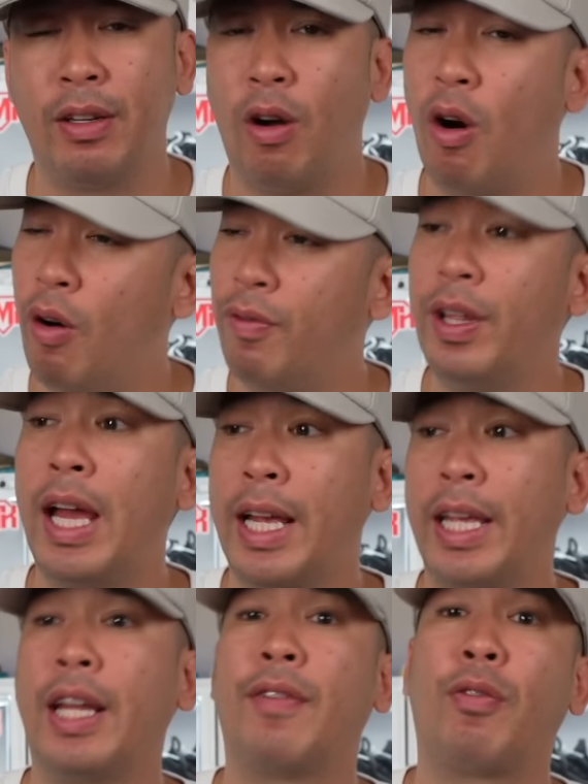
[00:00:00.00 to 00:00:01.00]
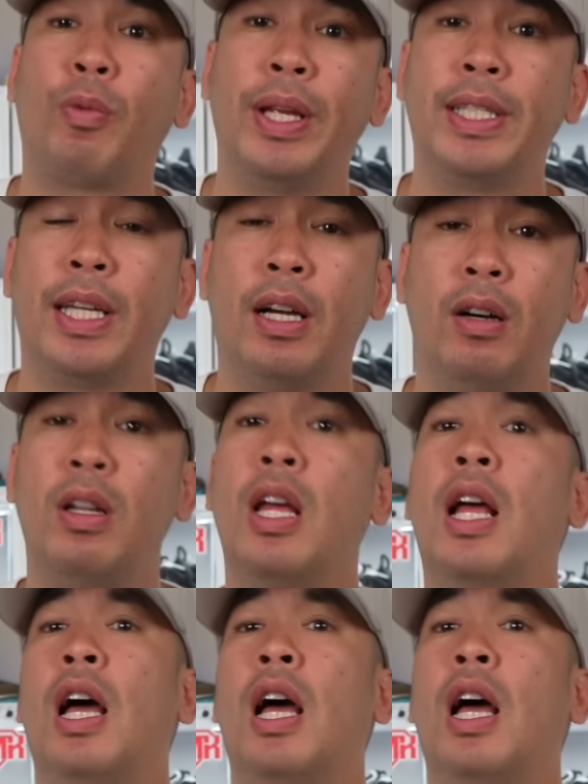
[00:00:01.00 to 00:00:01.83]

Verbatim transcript: Hopefully I can get it for retail.